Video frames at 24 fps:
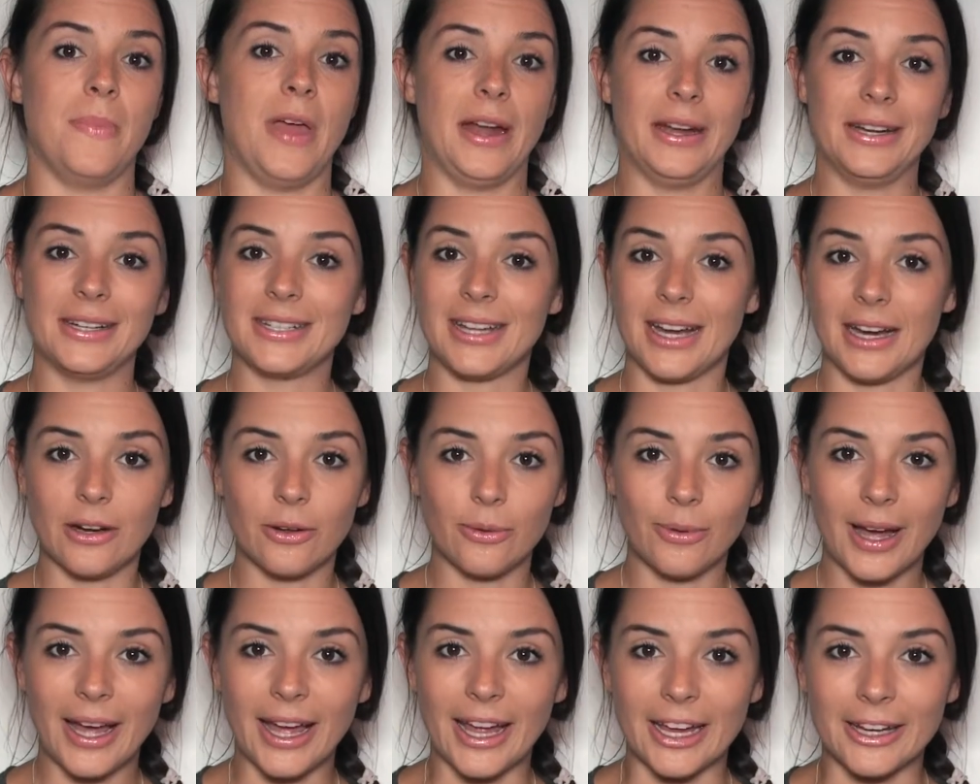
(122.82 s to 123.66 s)
meditate
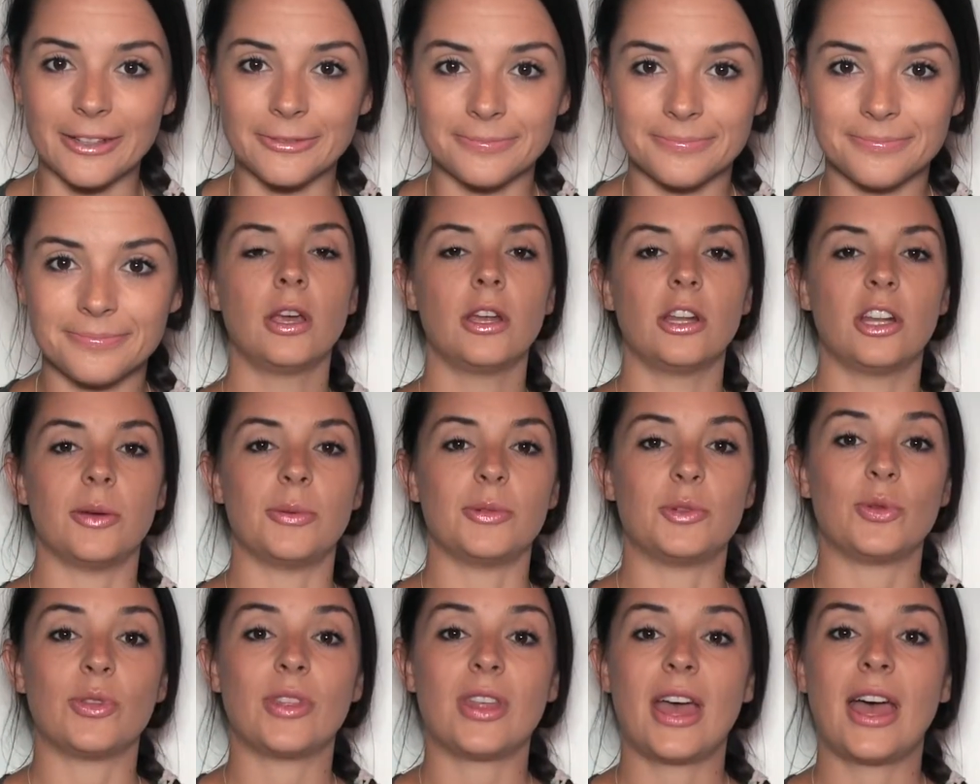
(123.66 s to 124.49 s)
away. Now,
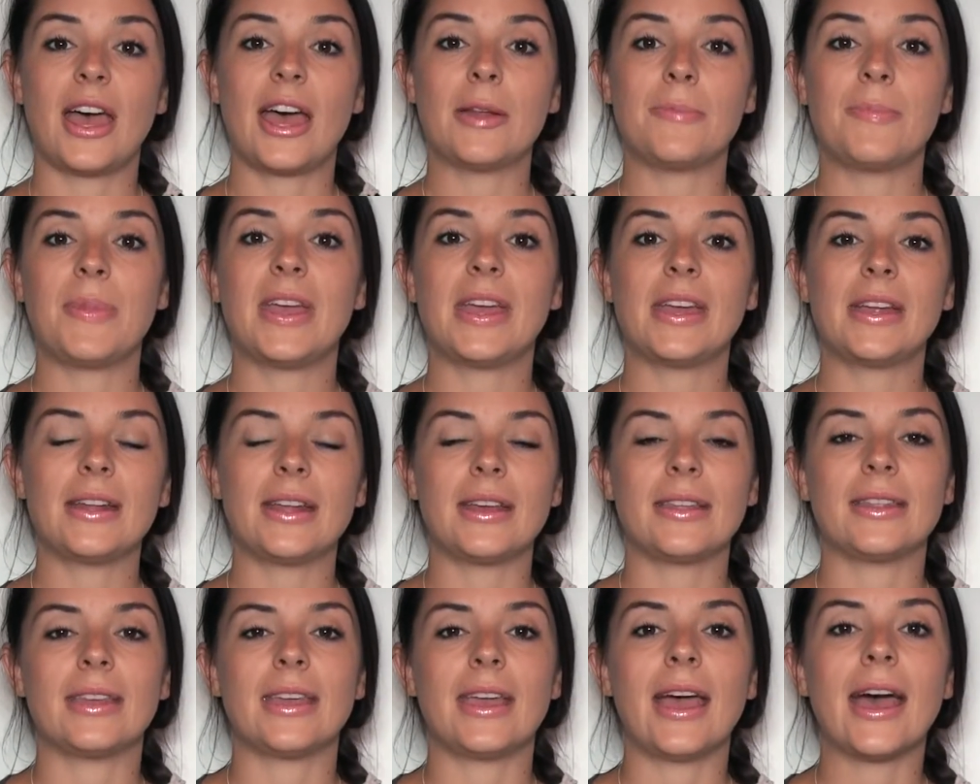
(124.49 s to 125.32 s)
between the headband
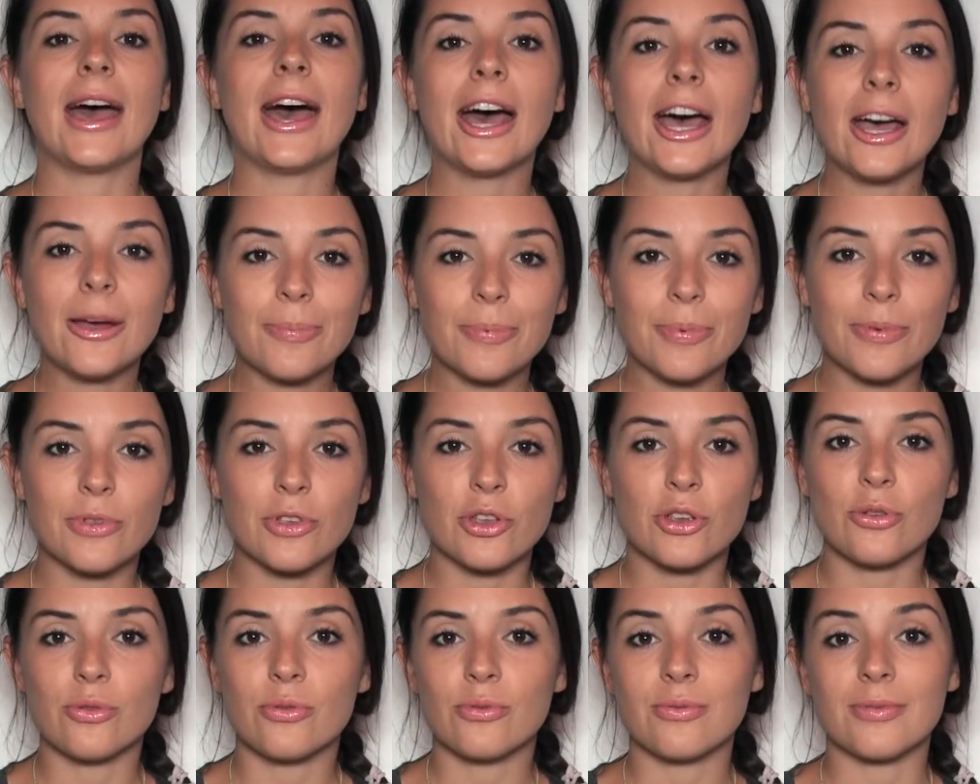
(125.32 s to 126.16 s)
and the app,
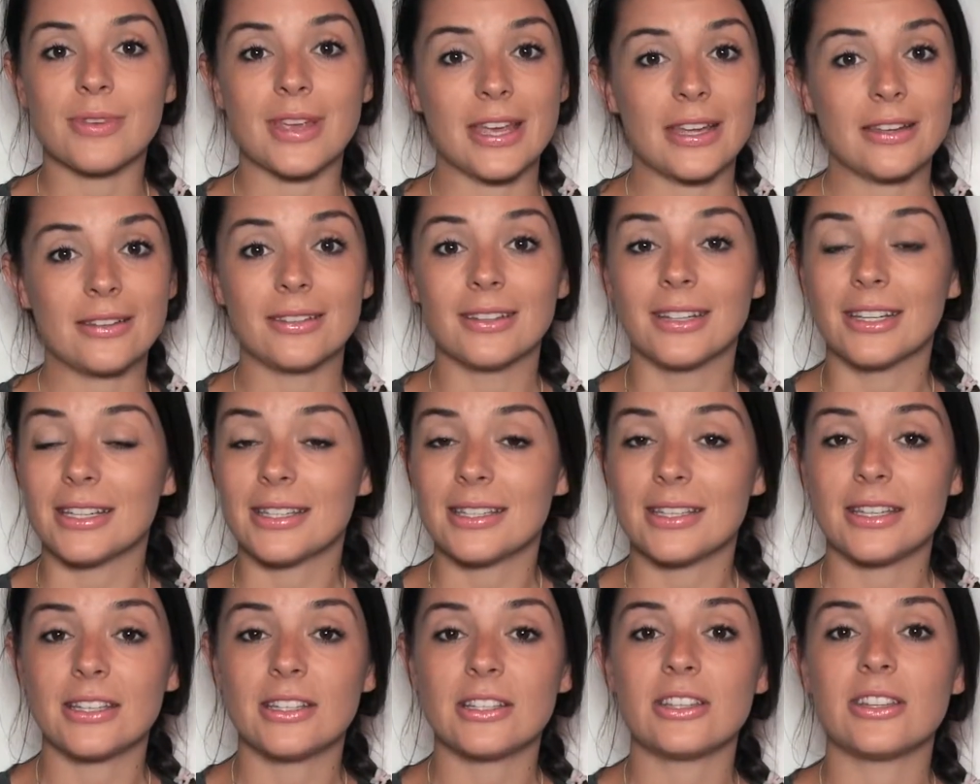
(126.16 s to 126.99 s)
you can
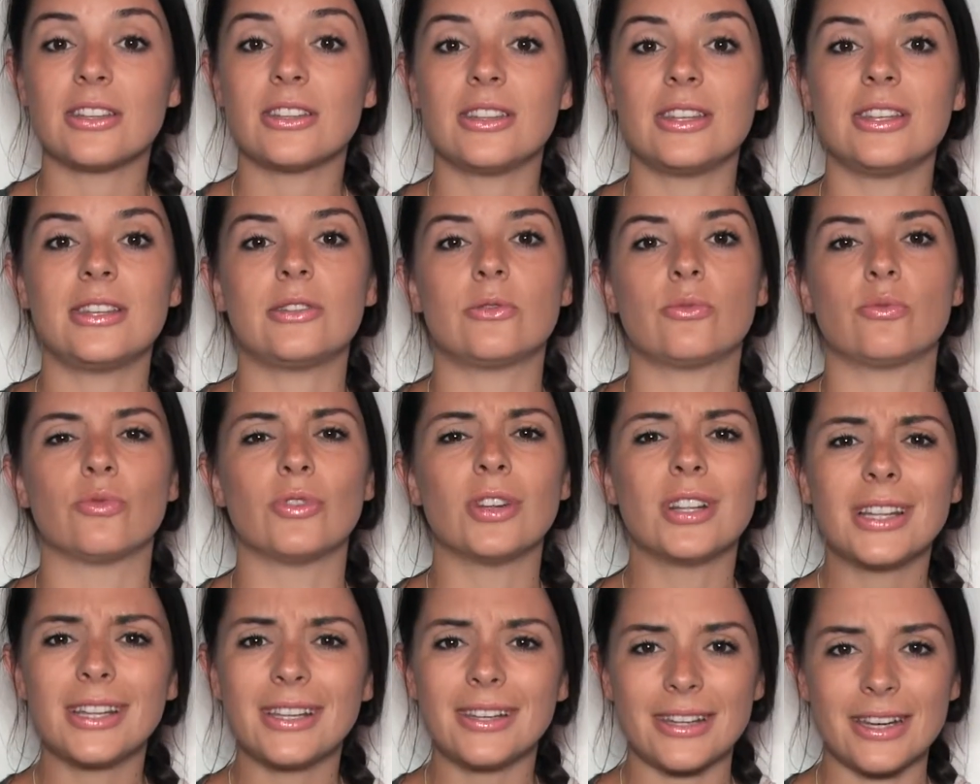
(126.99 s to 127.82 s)
listen to these
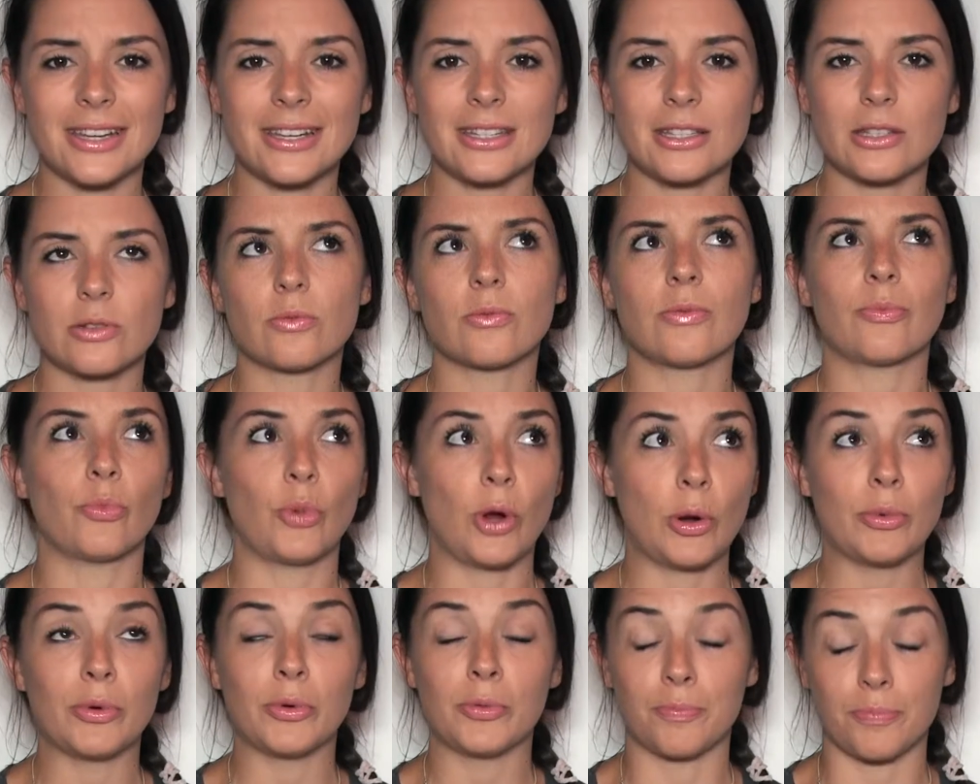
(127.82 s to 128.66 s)
really nice,
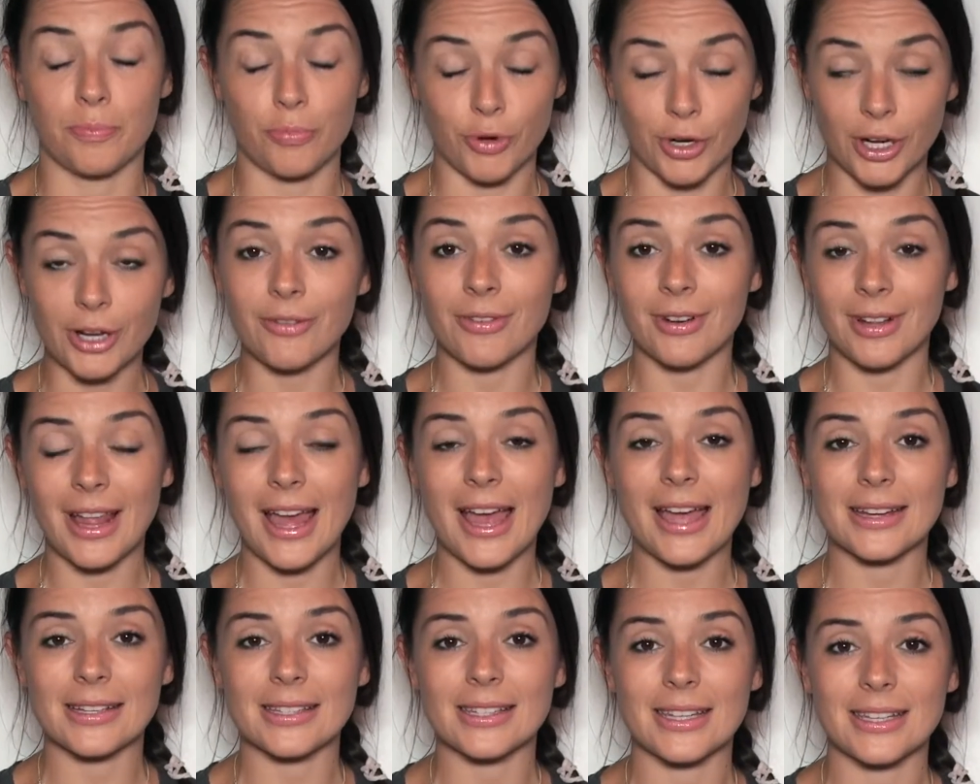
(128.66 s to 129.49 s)
what were pretty
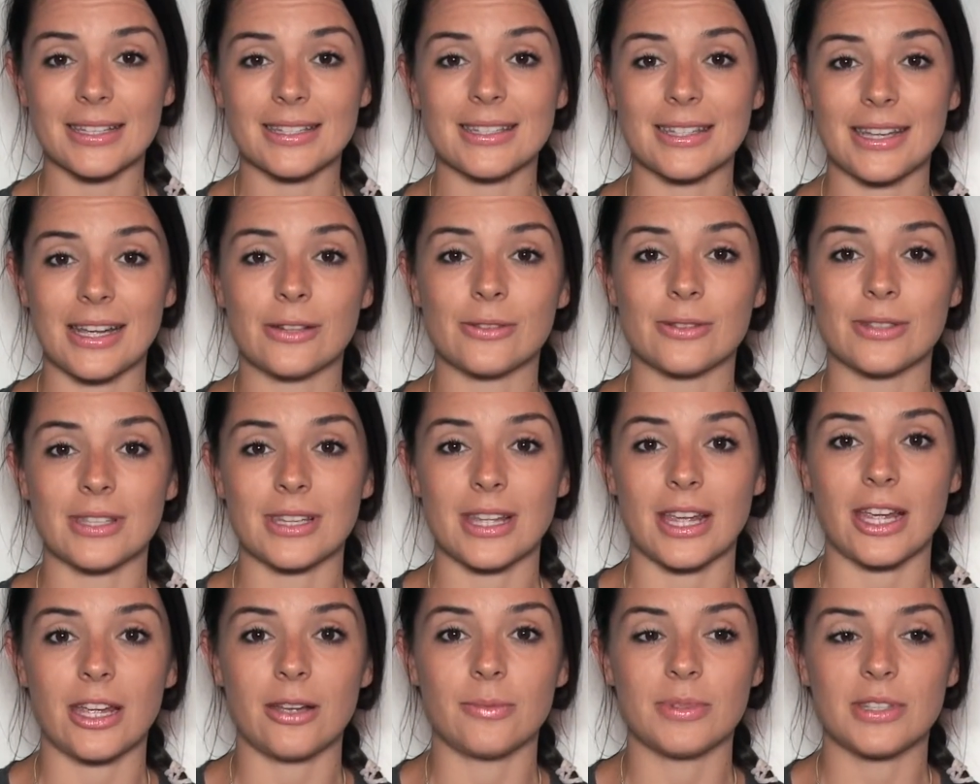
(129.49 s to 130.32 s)
relaxing
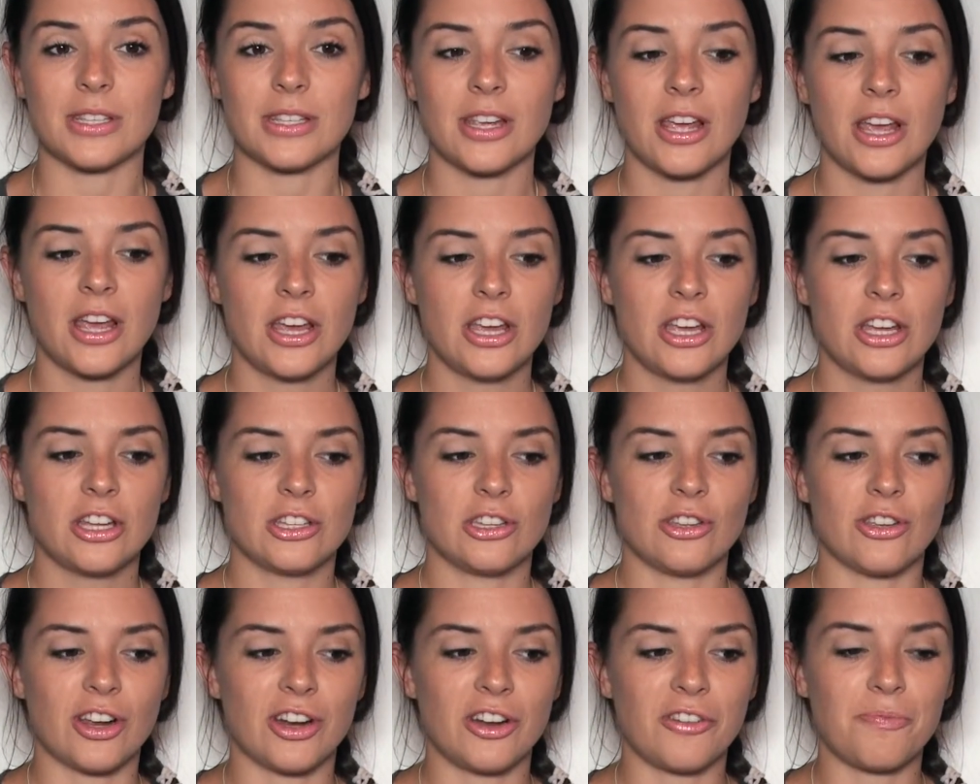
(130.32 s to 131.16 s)
soundscapes.
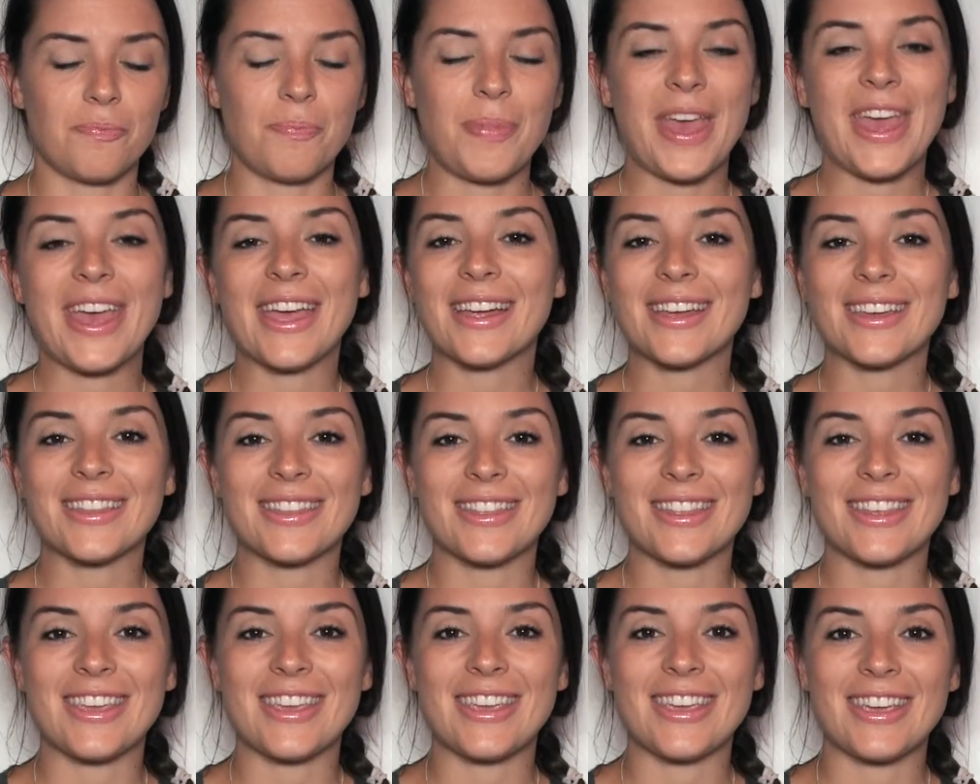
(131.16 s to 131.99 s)
So you kind of pick
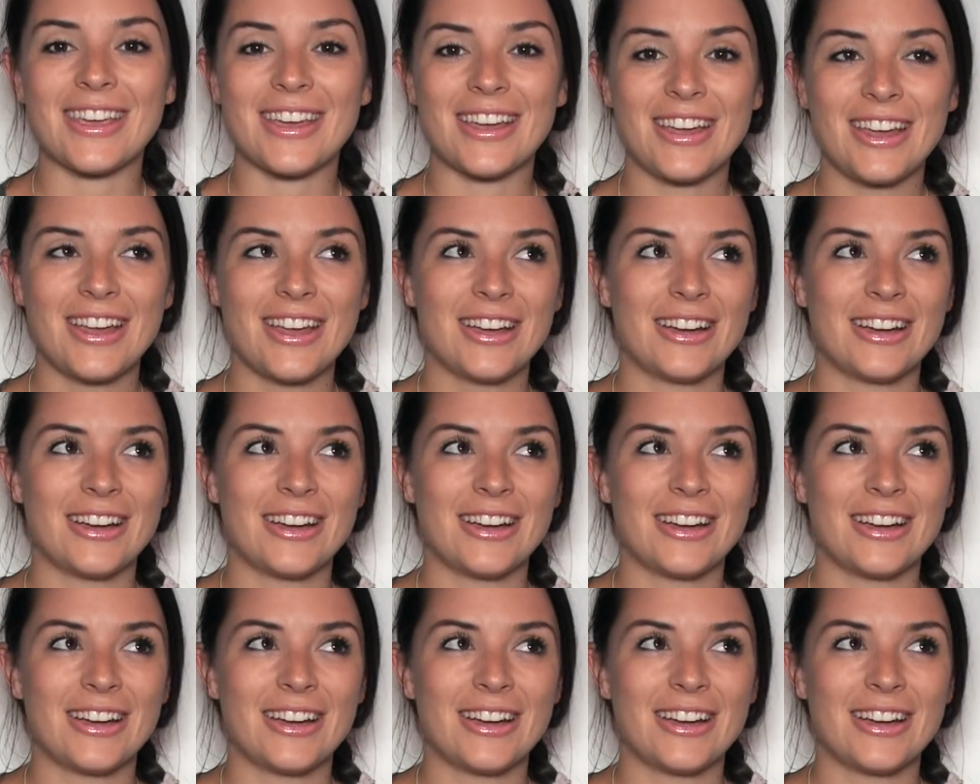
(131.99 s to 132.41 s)
the